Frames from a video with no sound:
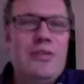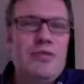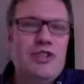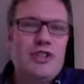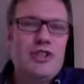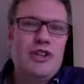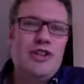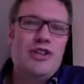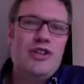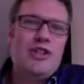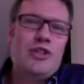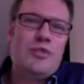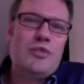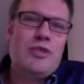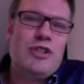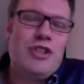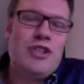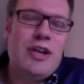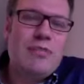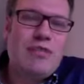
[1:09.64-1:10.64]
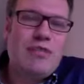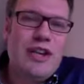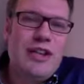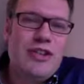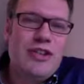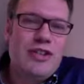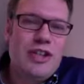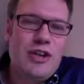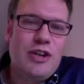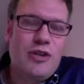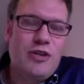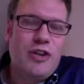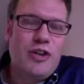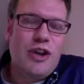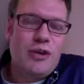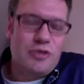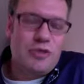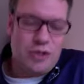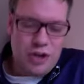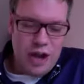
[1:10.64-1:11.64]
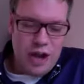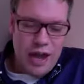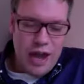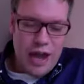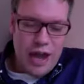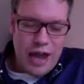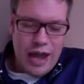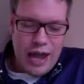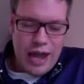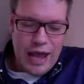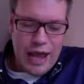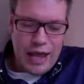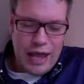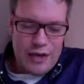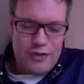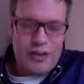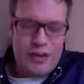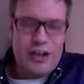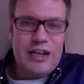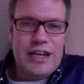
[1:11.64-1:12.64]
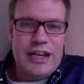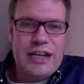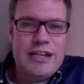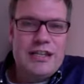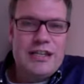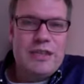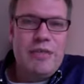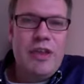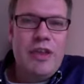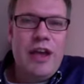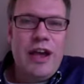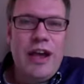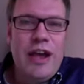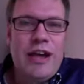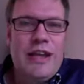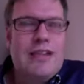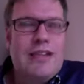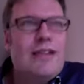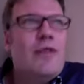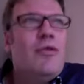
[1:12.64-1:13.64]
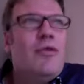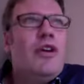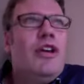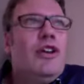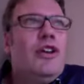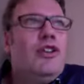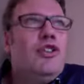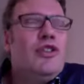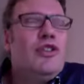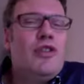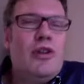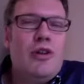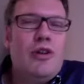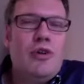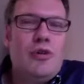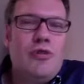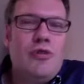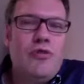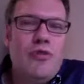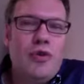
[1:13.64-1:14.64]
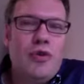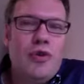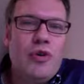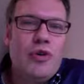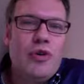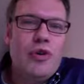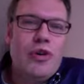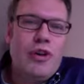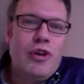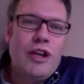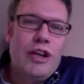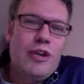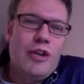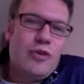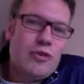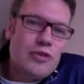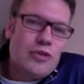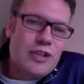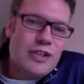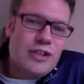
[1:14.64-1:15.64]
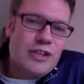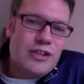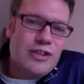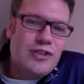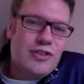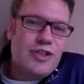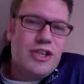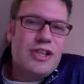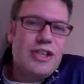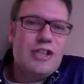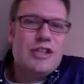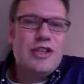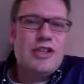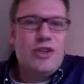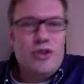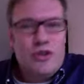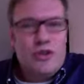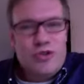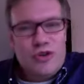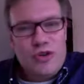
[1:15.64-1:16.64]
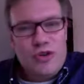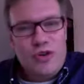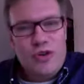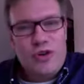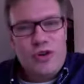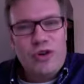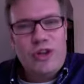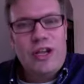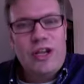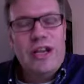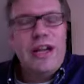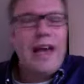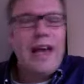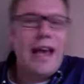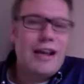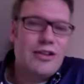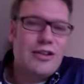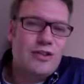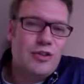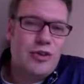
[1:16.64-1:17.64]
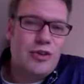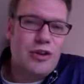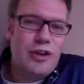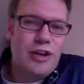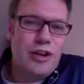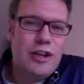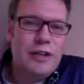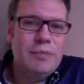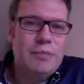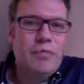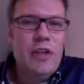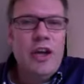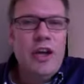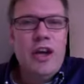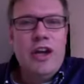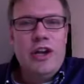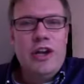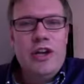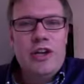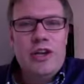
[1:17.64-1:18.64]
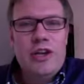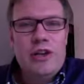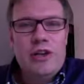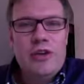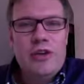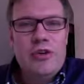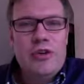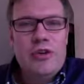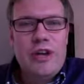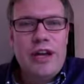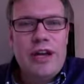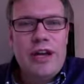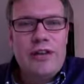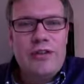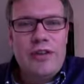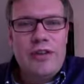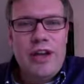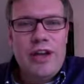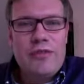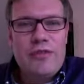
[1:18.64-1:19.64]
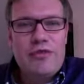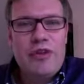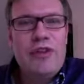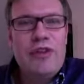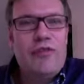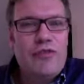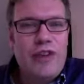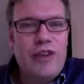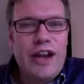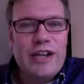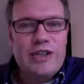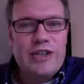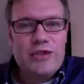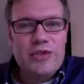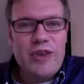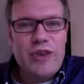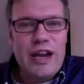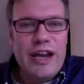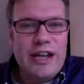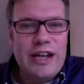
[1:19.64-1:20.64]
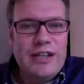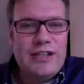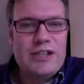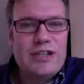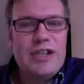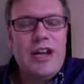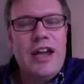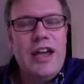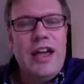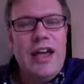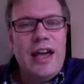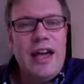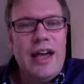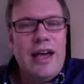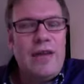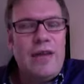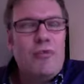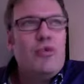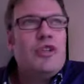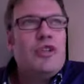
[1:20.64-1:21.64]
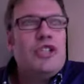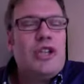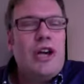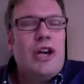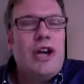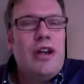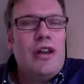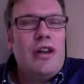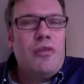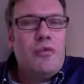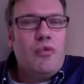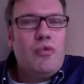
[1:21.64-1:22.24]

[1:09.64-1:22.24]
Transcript: discussions with James Lindsay on those techniques, and he said, well, you should look for inconsistencies internally, externally. You could look at refresh rates, which I